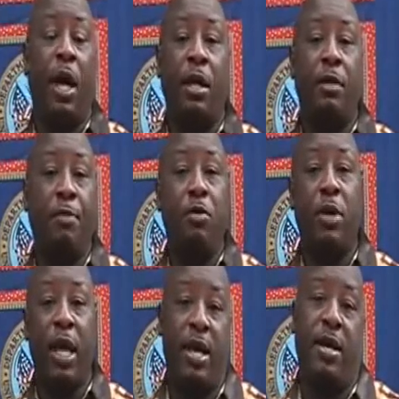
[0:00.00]
Okay, you
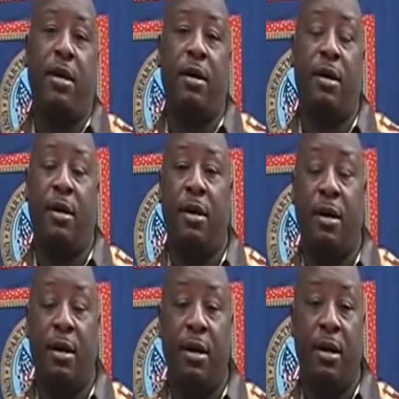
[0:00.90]
bootleg
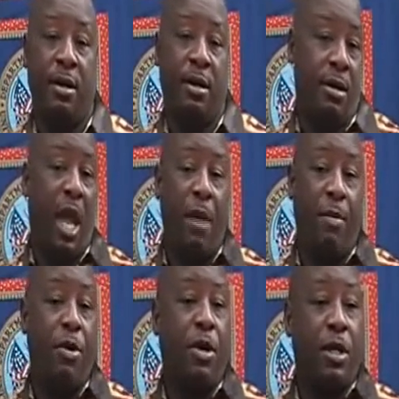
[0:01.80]

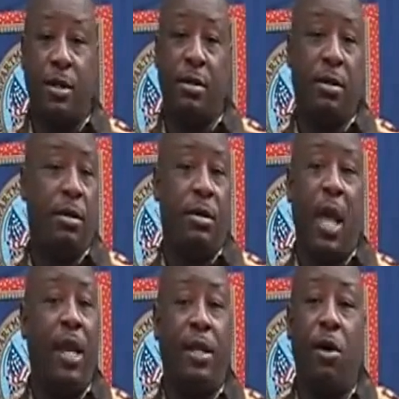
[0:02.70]
cable, because
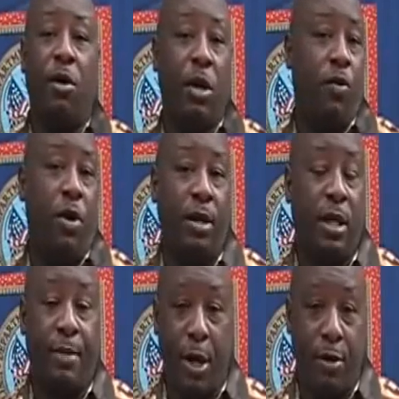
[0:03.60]
I ain't the only
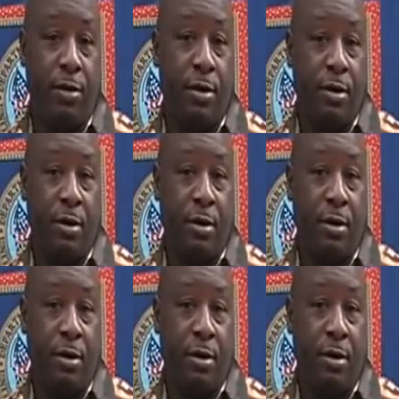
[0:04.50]
one. Come on.